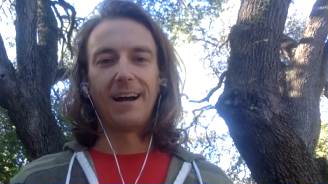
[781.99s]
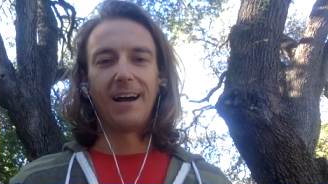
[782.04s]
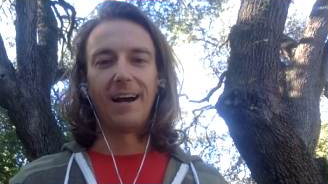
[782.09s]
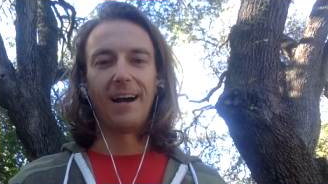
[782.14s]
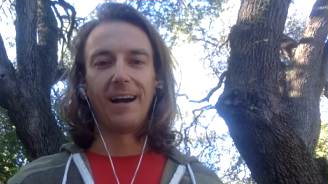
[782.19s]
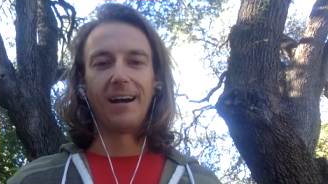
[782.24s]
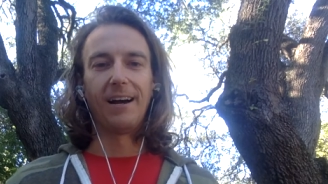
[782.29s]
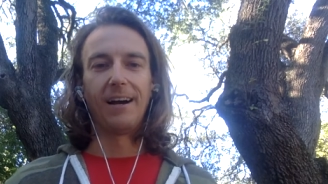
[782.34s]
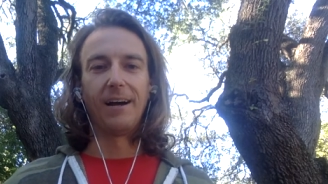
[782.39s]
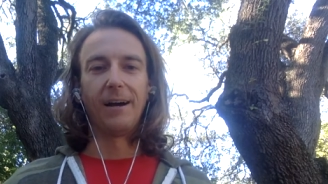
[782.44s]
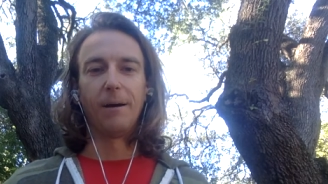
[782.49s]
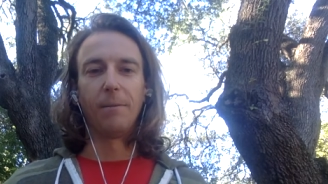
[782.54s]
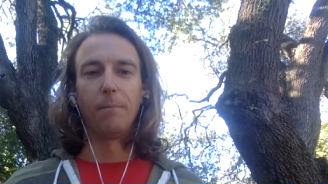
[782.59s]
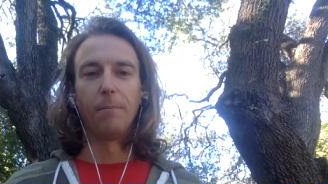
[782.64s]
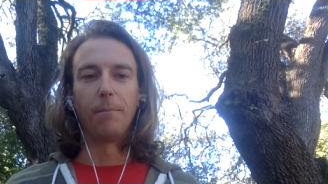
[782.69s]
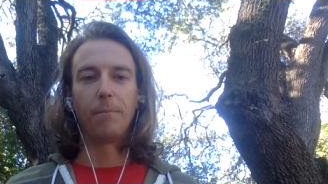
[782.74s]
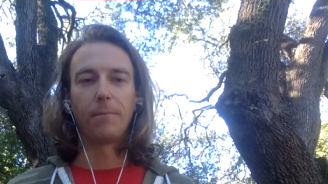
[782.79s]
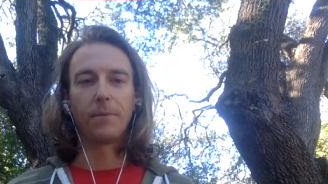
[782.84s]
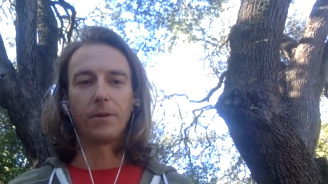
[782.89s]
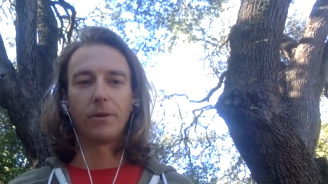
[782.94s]

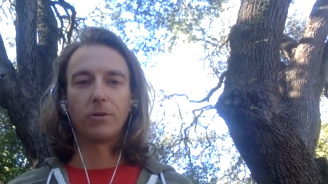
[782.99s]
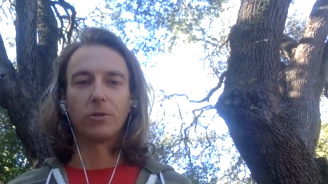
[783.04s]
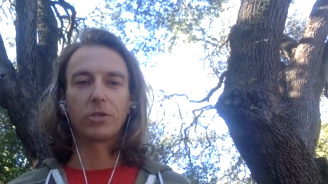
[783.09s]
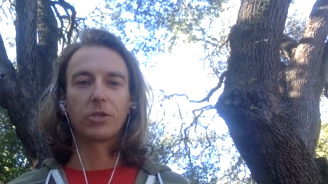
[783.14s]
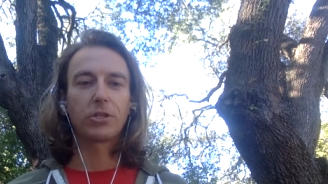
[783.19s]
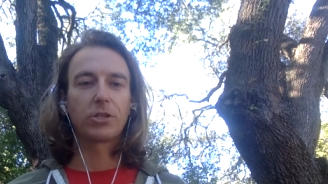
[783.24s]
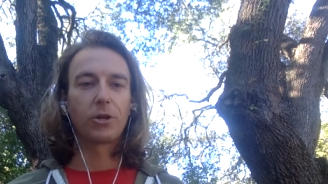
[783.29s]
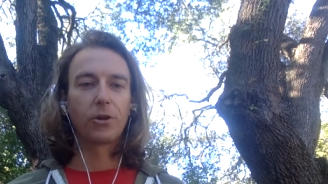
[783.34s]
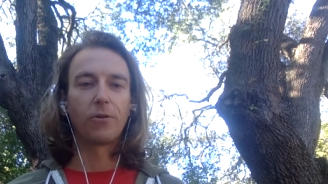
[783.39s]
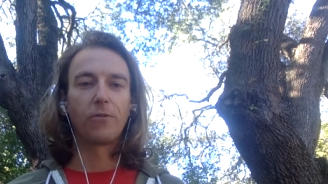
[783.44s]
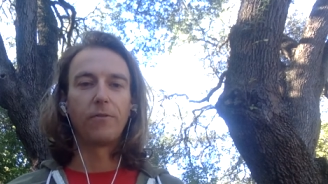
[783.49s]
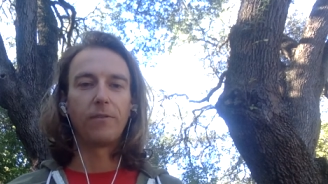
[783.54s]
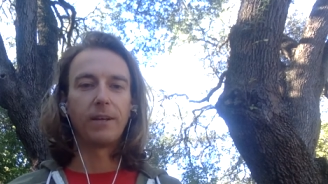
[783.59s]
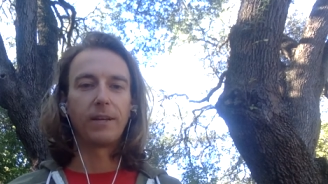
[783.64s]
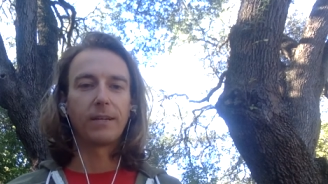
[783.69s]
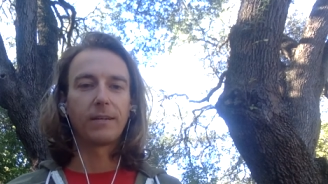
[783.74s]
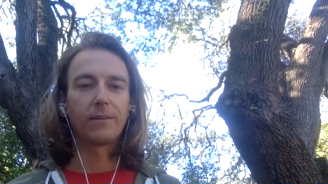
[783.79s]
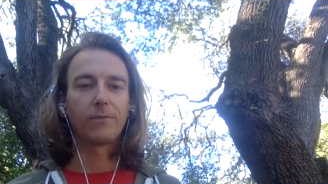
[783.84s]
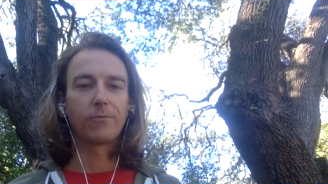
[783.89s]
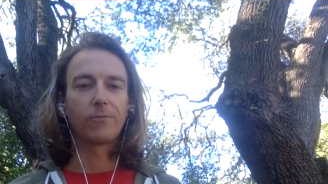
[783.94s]
Um, you know, surfing,